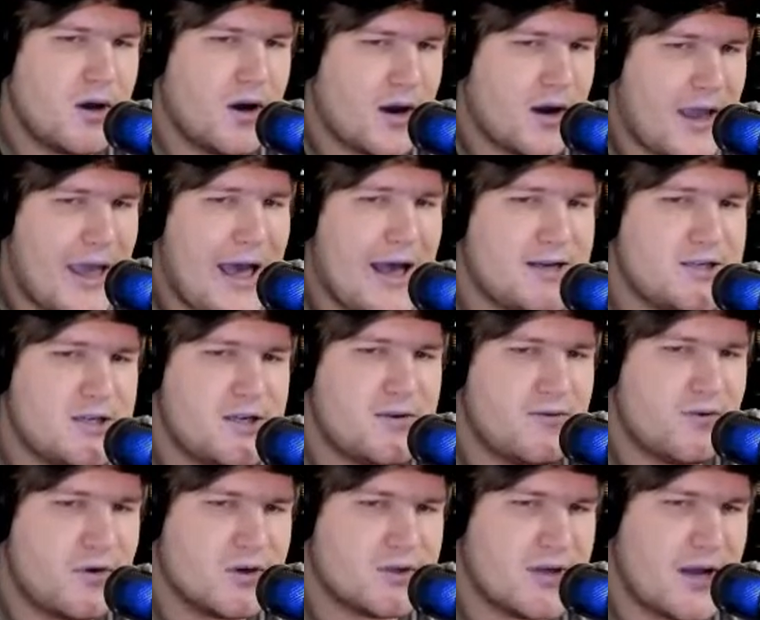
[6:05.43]
Uh,
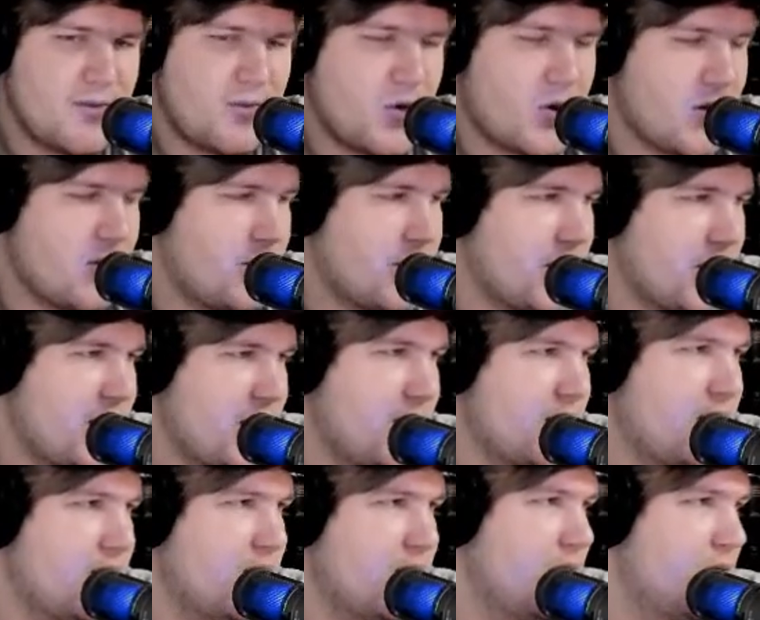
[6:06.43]
Cajetan, for example,
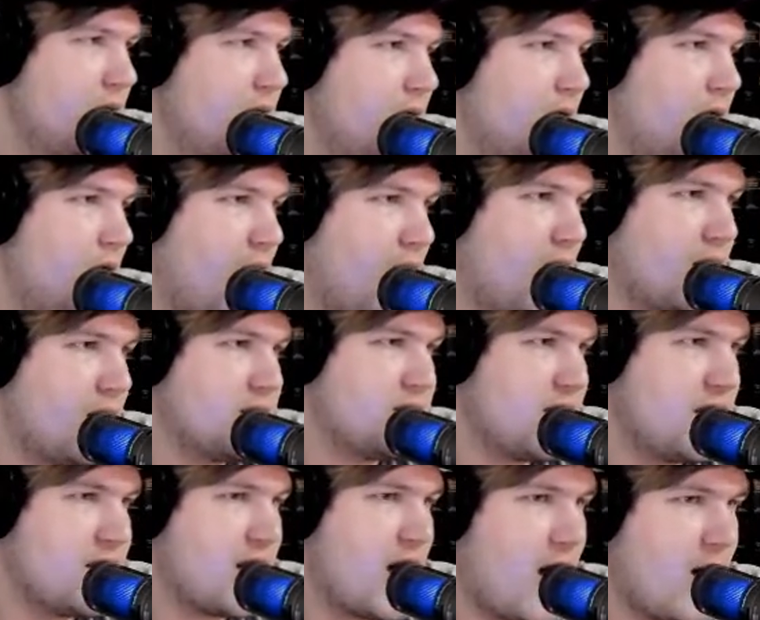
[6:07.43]
completed uh, St.